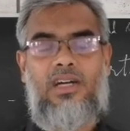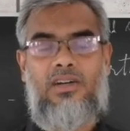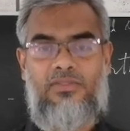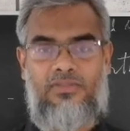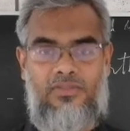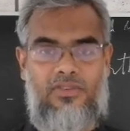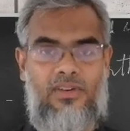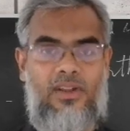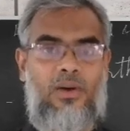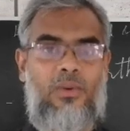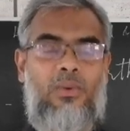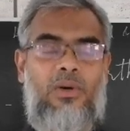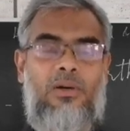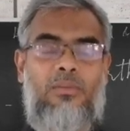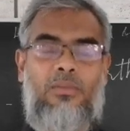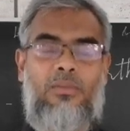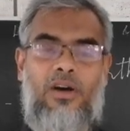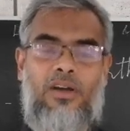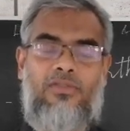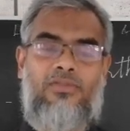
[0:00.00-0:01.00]
flower
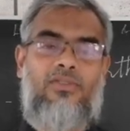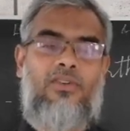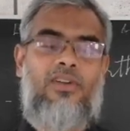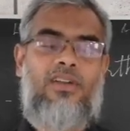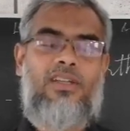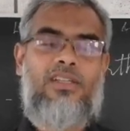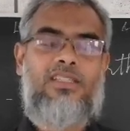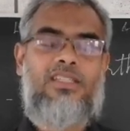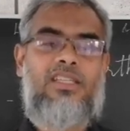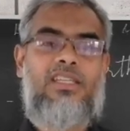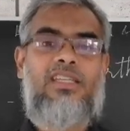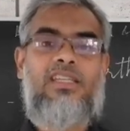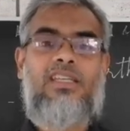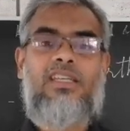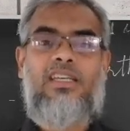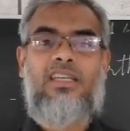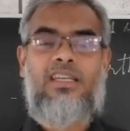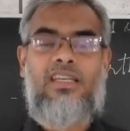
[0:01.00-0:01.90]
morphology,